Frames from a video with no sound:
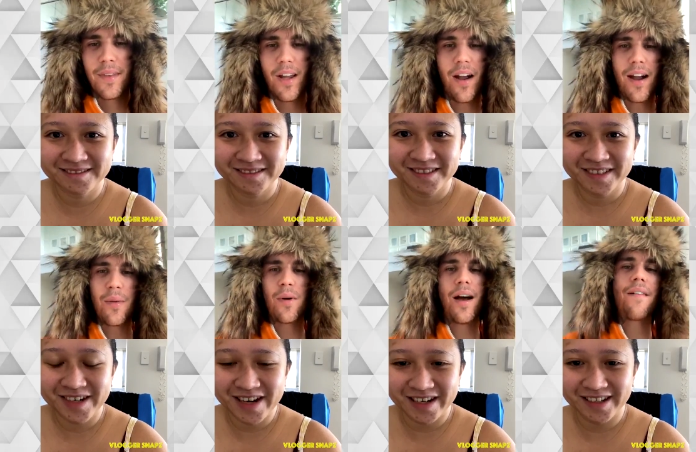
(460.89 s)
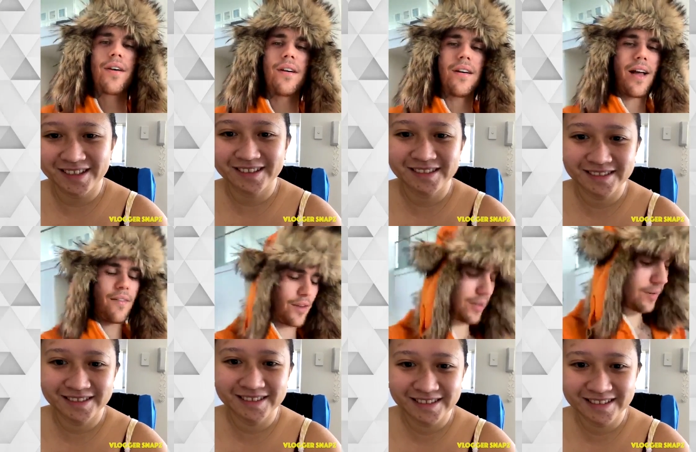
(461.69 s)
Speaker 1: All right. well, have a have
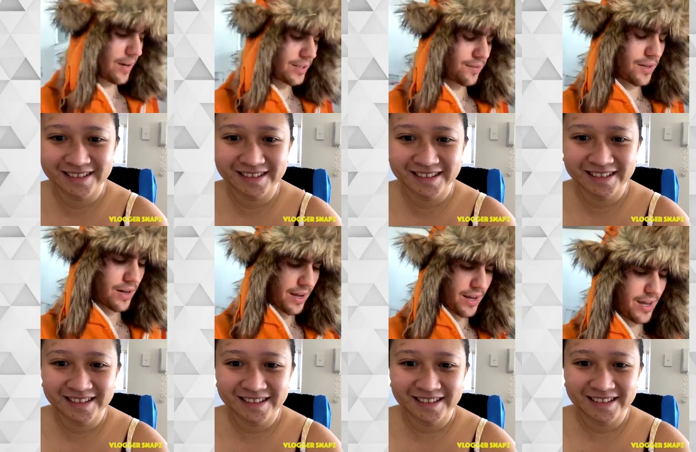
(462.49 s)
a good rest of your night